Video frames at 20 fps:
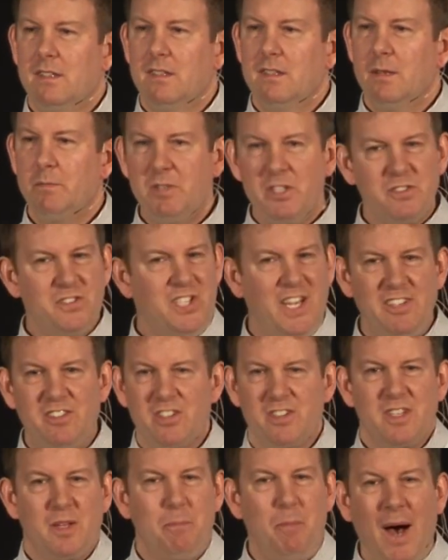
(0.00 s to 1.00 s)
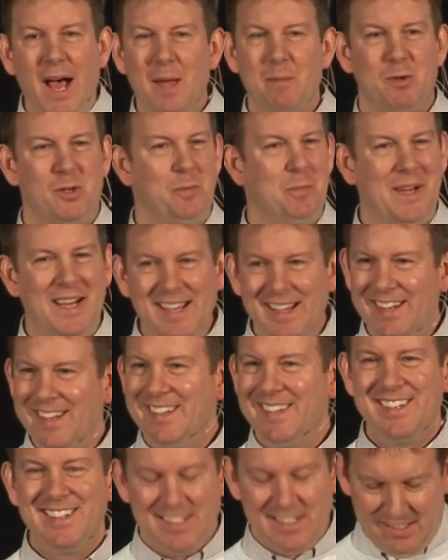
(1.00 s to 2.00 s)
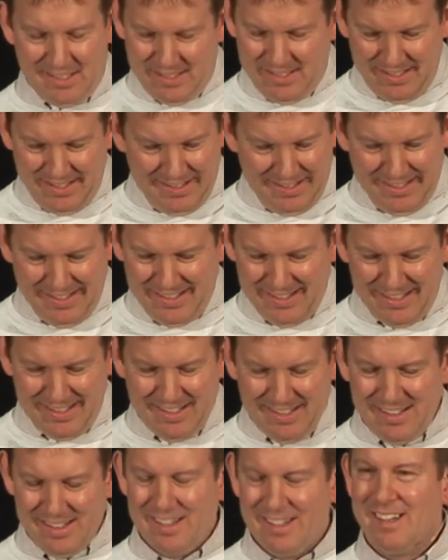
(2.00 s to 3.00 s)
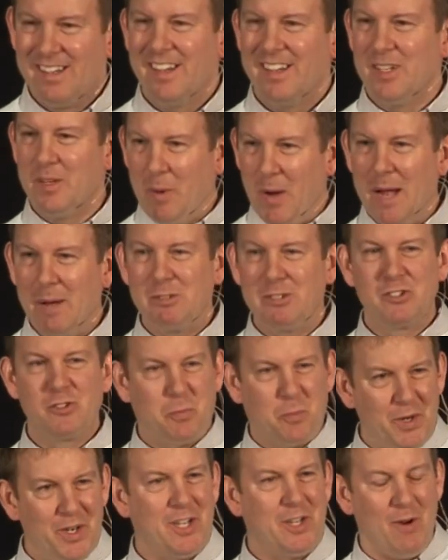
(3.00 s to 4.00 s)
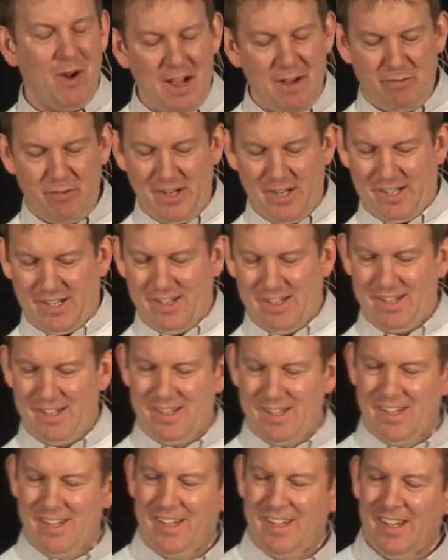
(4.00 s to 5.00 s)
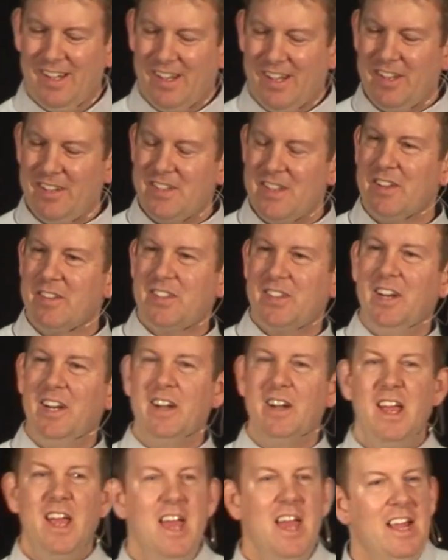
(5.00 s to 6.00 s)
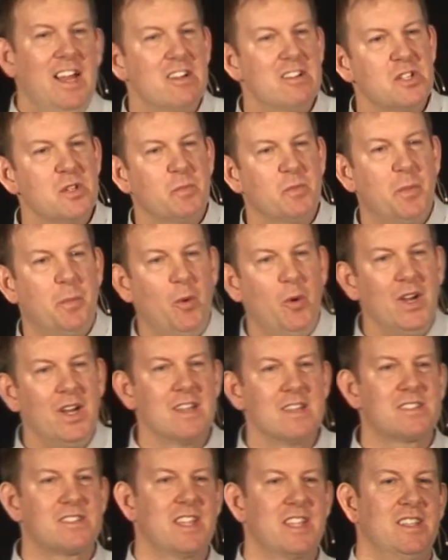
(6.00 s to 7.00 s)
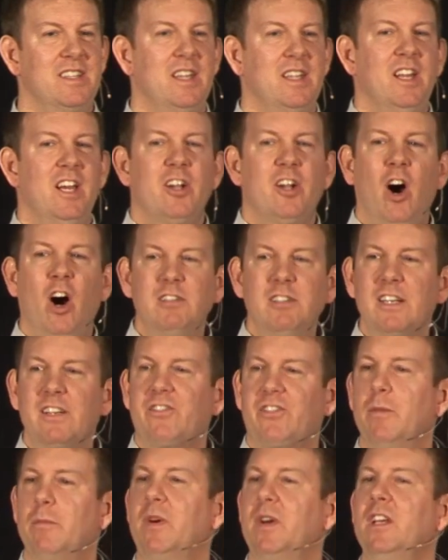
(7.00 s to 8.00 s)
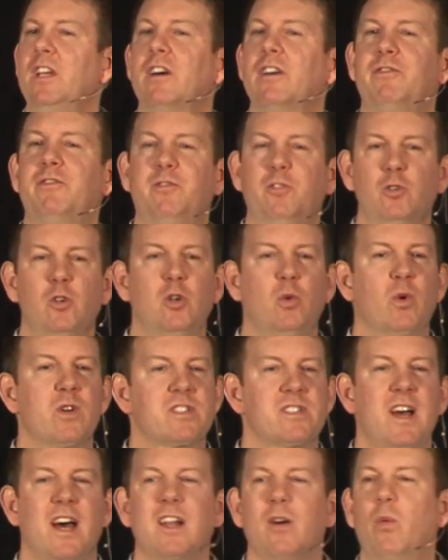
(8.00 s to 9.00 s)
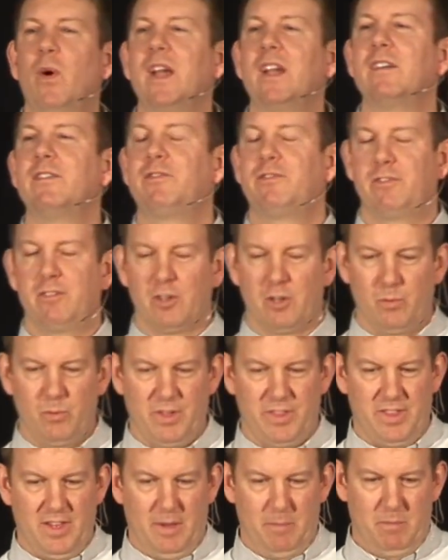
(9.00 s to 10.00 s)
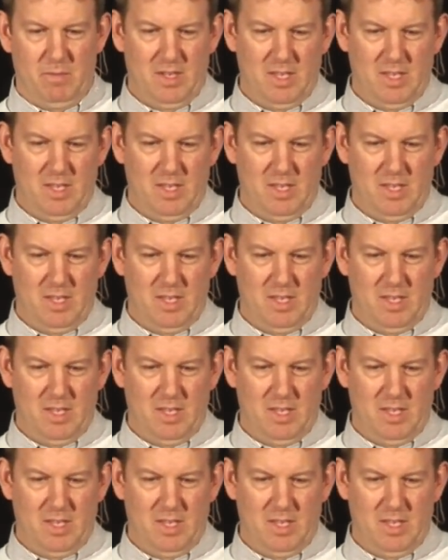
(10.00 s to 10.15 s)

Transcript: I'm just teaching the Bible, man. And the Bible is pretty graphic. Okay, now see, here's the point is that calling somebody a fool was not a way to flirt with them.